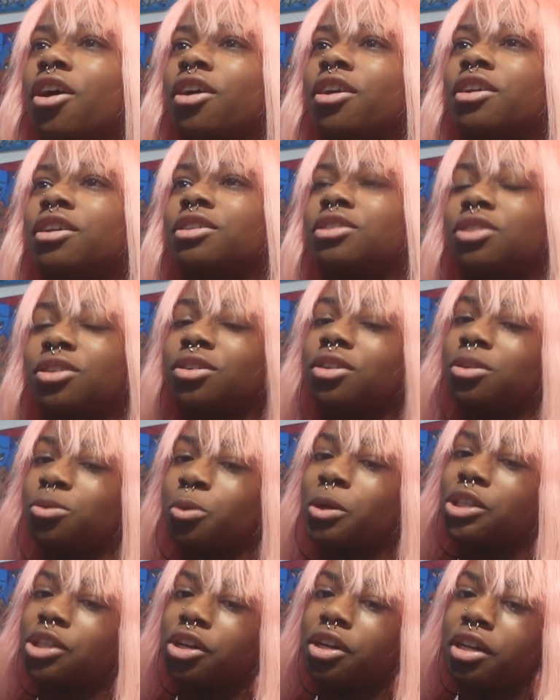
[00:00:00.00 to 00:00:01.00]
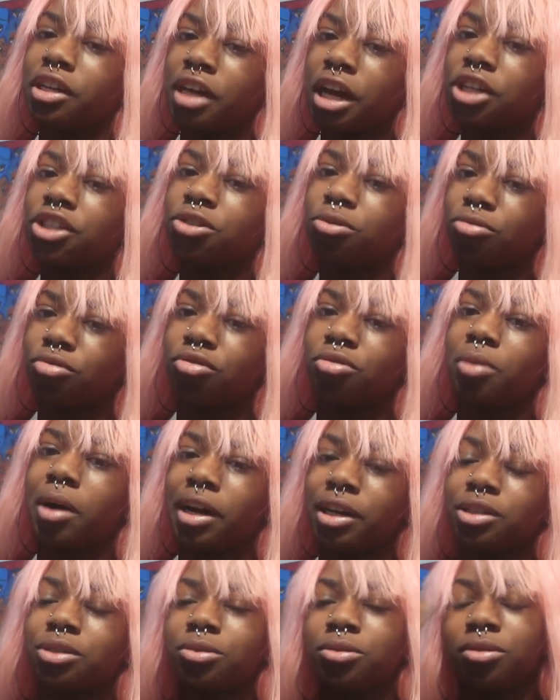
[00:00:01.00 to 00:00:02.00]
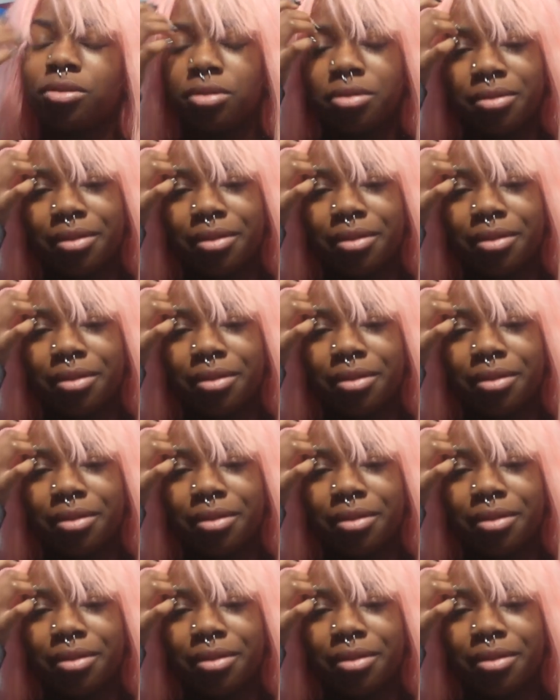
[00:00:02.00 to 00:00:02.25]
is what's gonna get you through high school.